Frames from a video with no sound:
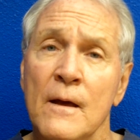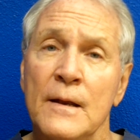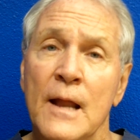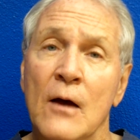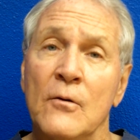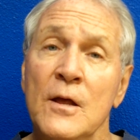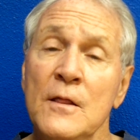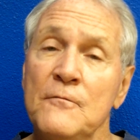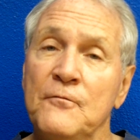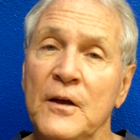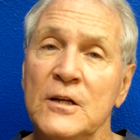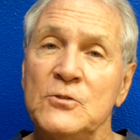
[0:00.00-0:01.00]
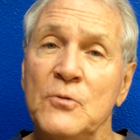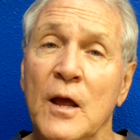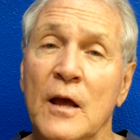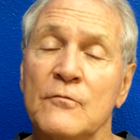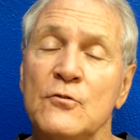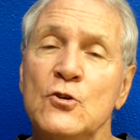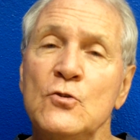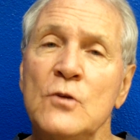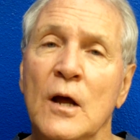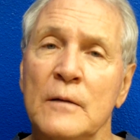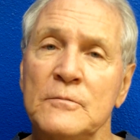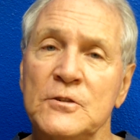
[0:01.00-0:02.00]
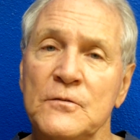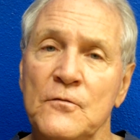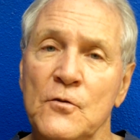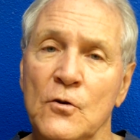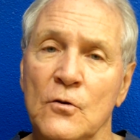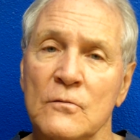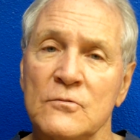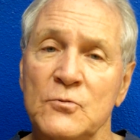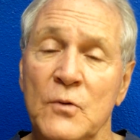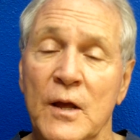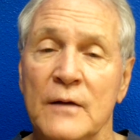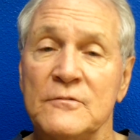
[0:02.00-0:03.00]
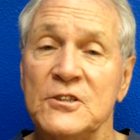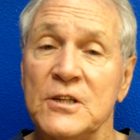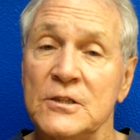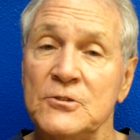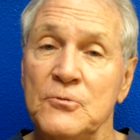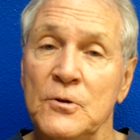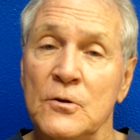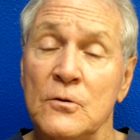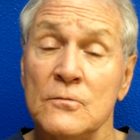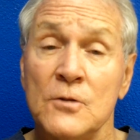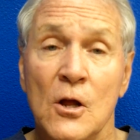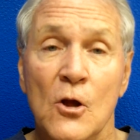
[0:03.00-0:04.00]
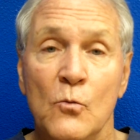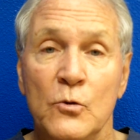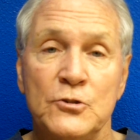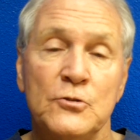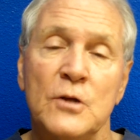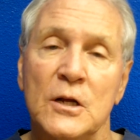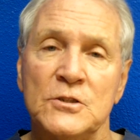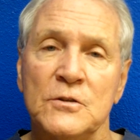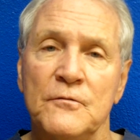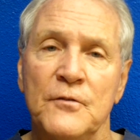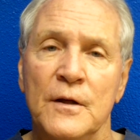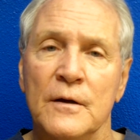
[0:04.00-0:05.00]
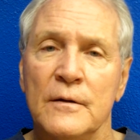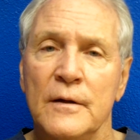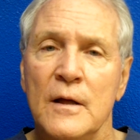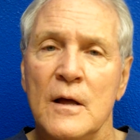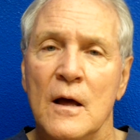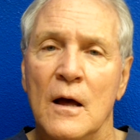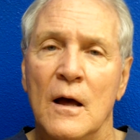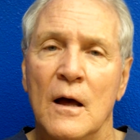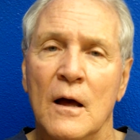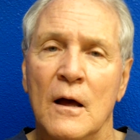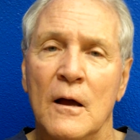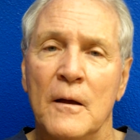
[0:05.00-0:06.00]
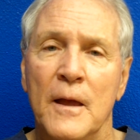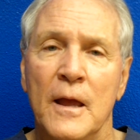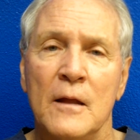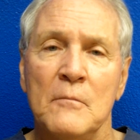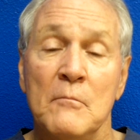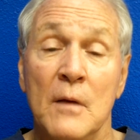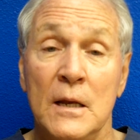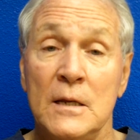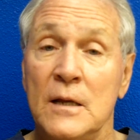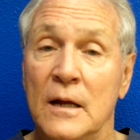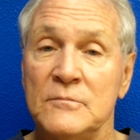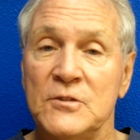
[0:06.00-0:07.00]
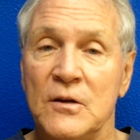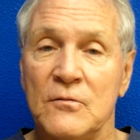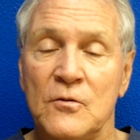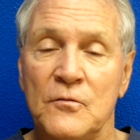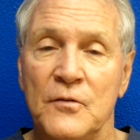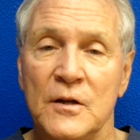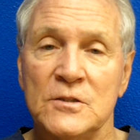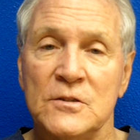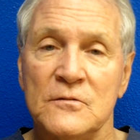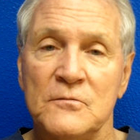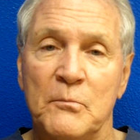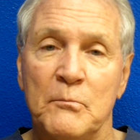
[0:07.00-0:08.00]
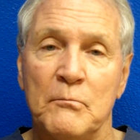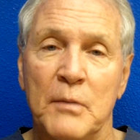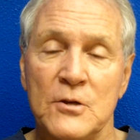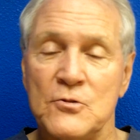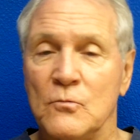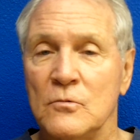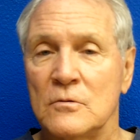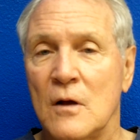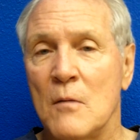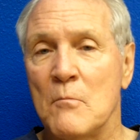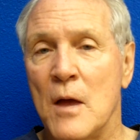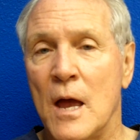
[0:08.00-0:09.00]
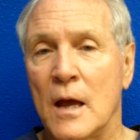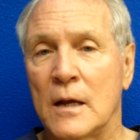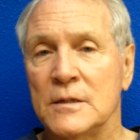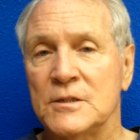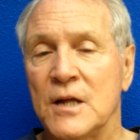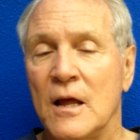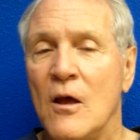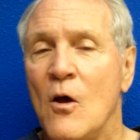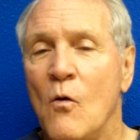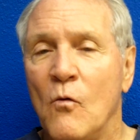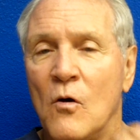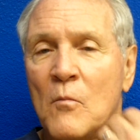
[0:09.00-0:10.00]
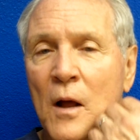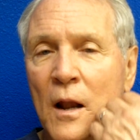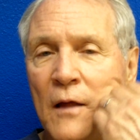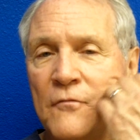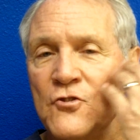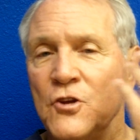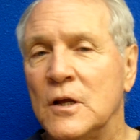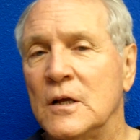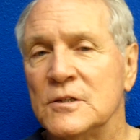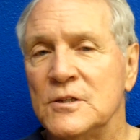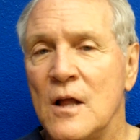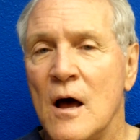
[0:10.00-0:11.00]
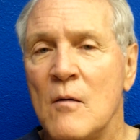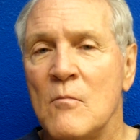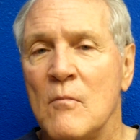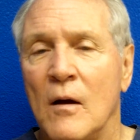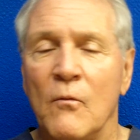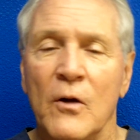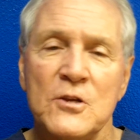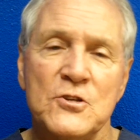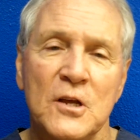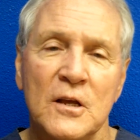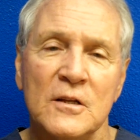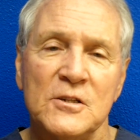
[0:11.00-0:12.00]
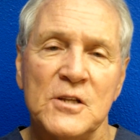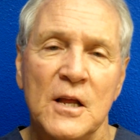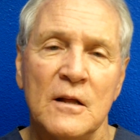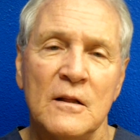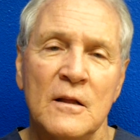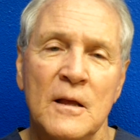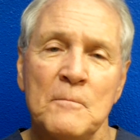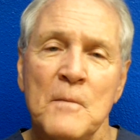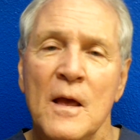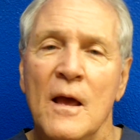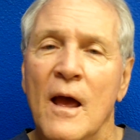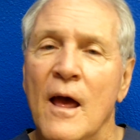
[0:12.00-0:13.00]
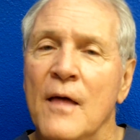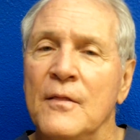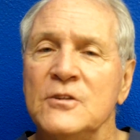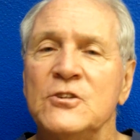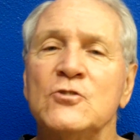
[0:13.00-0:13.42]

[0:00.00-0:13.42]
Now, in the face, we have two types of nerves. We have sensory nerves, which are touch and feel. And many times after facelift, patient will come back and say, well, my left cheek is numb, my right cheek is tingly, and this